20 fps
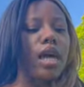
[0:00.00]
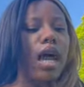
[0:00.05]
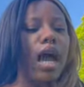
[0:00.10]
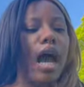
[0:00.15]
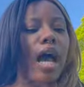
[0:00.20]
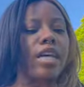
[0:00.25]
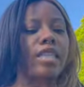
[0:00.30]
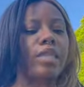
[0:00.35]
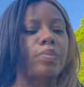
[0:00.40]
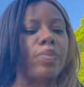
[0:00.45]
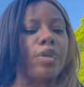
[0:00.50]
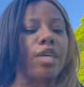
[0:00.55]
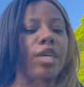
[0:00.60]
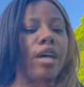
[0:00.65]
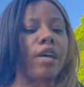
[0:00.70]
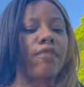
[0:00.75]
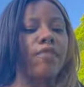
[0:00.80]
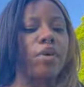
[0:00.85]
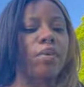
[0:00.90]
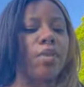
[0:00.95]
I speak
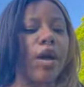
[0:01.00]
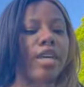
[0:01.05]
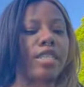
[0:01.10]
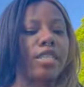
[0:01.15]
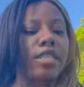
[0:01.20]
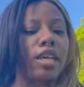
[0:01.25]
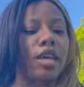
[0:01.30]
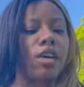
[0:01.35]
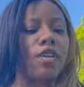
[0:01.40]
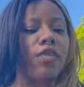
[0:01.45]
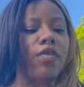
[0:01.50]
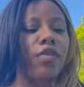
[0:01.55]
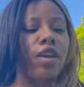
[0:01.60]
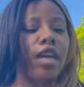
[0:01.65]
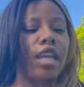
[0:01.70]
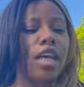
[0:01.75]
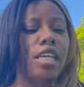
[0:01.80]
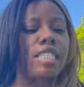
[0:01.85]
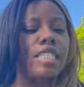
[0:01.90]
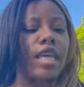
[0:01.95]
up for myself
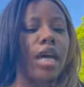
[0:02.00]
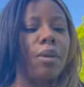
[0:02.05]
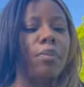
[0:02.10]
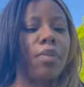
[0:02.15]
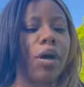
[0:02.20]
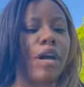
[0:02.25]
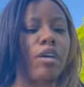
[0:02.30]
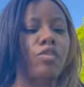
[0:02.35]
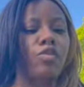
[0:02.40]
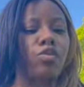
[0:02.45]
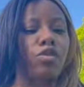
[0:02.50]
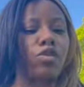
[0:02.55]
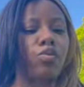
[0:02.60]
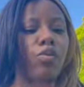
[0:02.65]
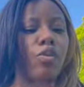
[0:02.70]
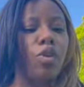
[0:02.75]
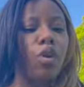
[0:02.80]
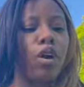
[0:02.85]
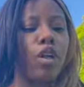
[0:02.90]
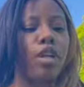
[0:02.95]
and I set boundaries
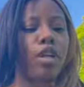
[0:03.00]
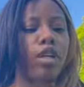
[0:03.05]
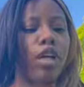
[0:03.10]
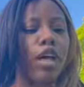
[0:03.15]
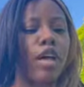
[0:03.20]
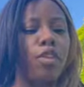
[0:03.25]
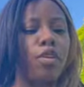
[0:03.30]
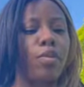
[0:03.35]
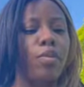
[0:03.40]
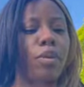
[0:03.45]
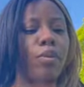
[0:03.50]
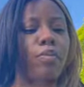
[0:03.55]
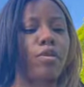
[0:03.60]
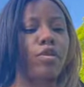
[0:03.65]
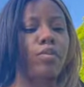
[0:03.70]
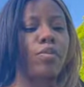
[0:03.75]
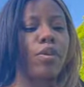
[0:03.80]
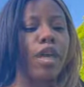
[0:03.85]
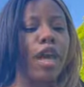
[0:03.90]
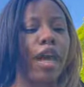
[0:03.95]
regarding other
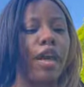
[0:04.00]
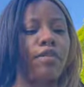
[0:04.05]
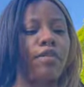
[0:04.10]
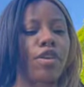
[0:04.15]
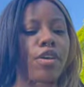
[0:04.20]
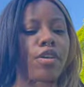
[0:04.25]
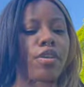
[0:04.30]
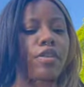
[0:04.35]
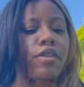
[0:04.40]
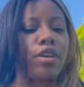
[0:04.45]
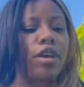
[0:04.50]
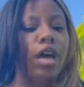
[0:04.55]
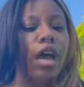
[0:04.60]
people's behavior.